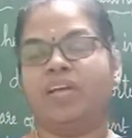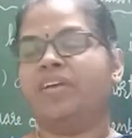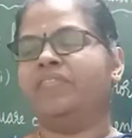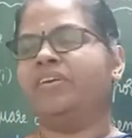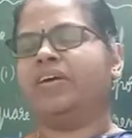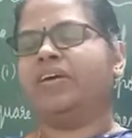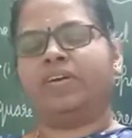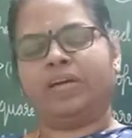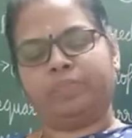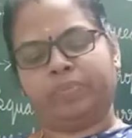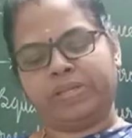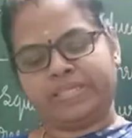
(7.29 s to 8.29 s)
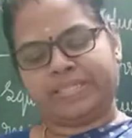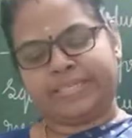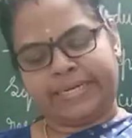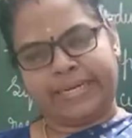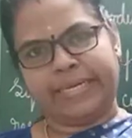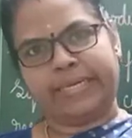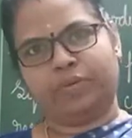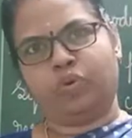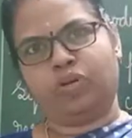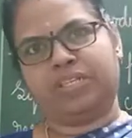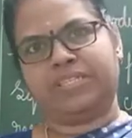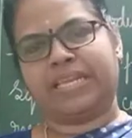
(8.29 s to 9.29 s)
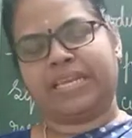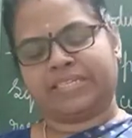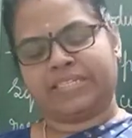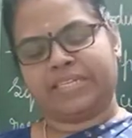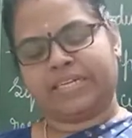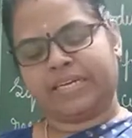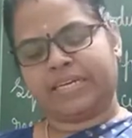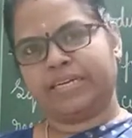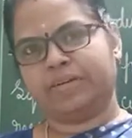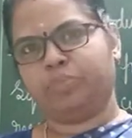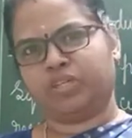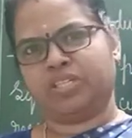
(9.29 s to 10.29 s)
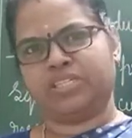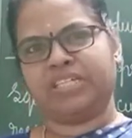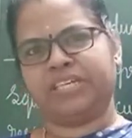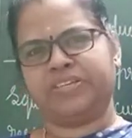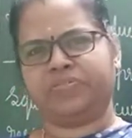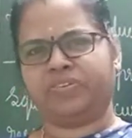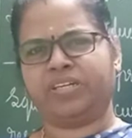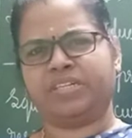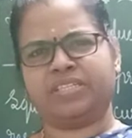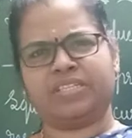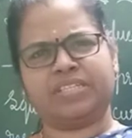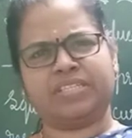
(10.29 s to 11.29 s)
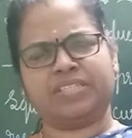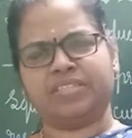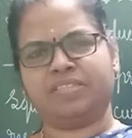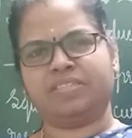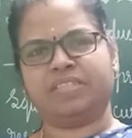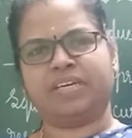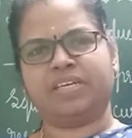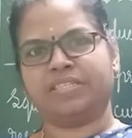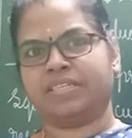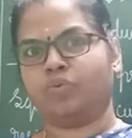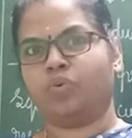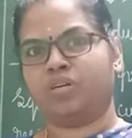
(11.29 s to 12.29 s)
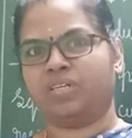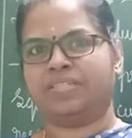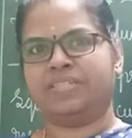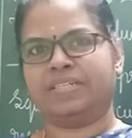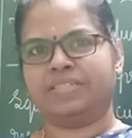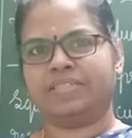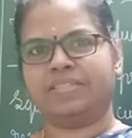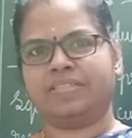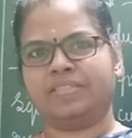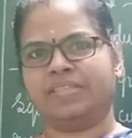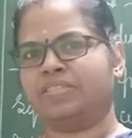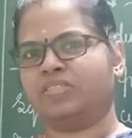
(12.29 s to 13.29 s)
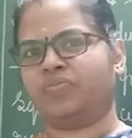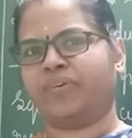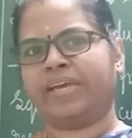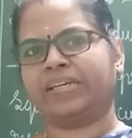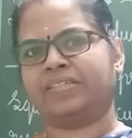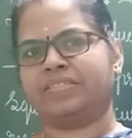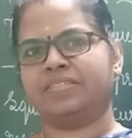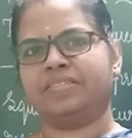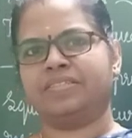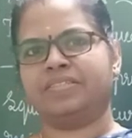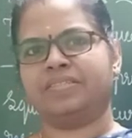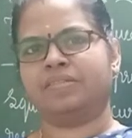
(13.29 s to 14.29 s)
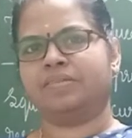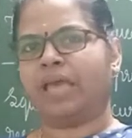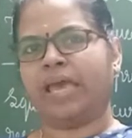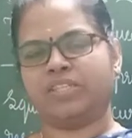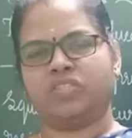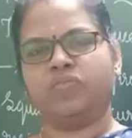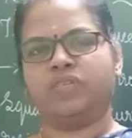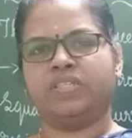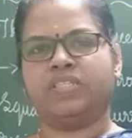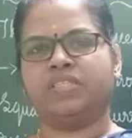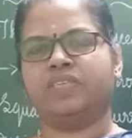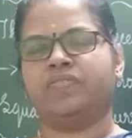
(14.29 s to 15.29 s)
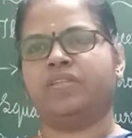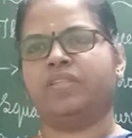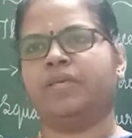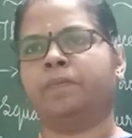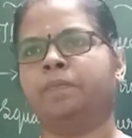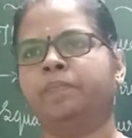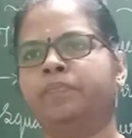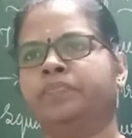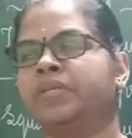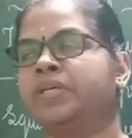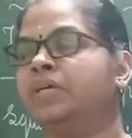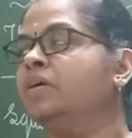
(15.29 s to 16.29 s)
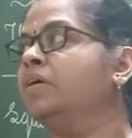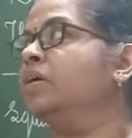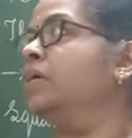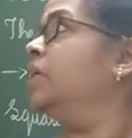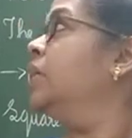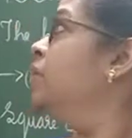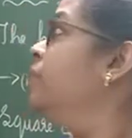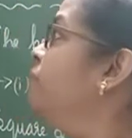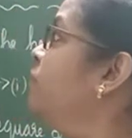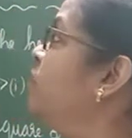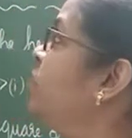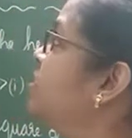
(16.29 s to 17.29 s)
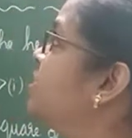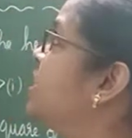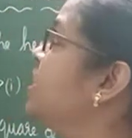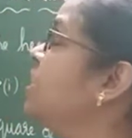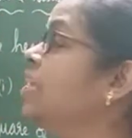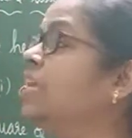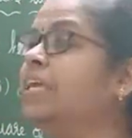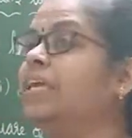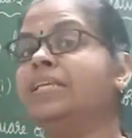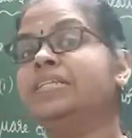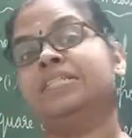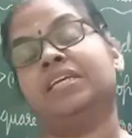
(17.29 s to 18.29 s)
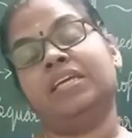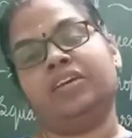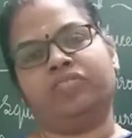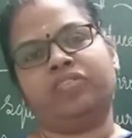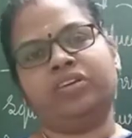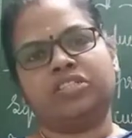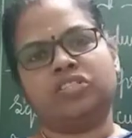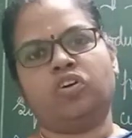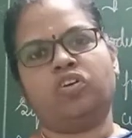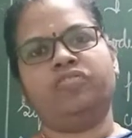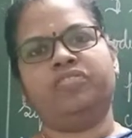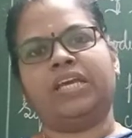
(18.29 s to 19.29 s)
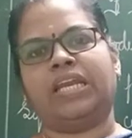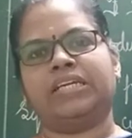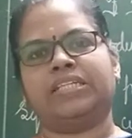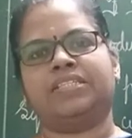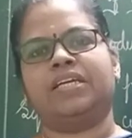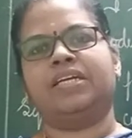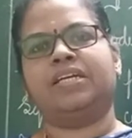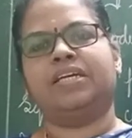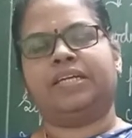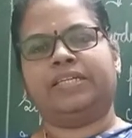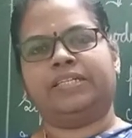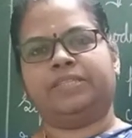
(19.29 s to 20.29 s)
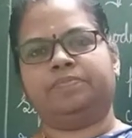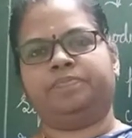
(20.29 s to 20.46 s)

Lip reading: We have completed like what is electric current, potential difference, resistors, and what is resistance, factors, activities, everything. We will see the heating effect of electric current.